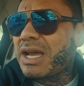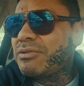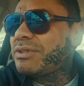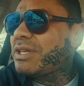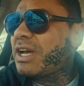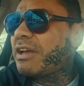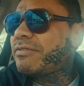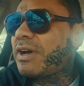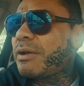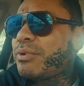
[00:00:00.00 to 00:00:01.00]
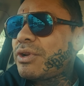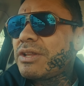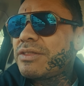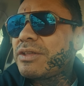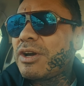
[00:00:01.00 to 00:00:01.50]
I don't think I put
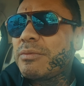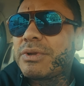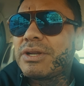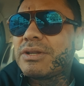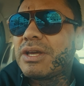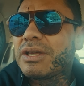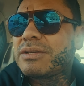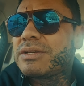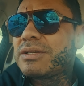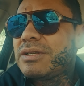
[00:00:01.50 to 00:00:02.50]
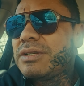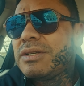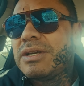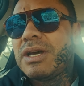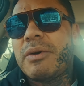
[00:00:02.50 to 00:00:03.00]
anything up in, like,
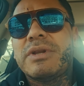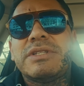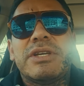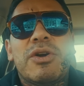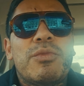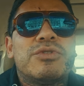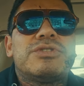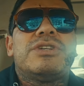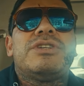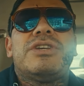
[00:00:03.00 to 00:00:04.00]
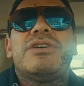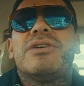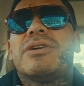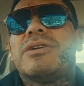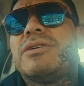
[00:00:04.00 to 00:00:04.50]
I want to say almost a
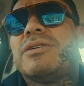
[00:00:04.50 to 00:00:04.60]
year.